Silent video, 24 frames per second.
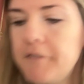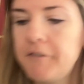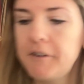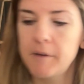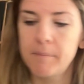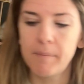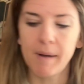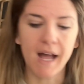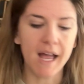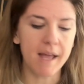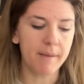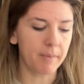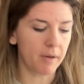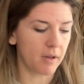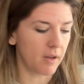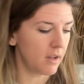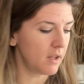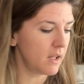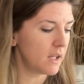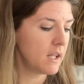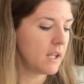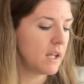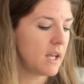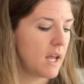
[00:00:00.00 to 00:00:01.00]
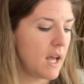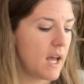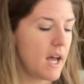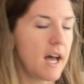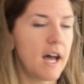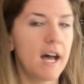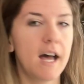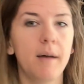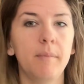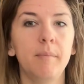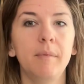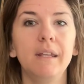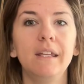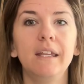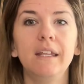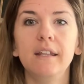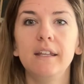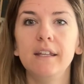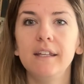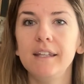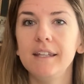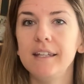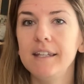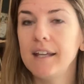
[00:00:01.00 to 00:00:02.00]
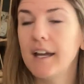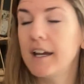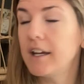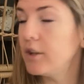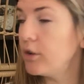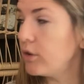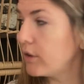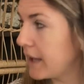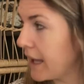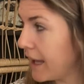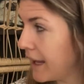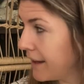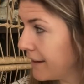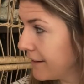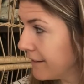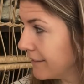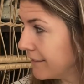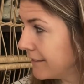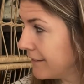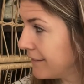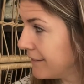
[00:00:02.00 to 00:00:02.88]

for Bible, are you okay?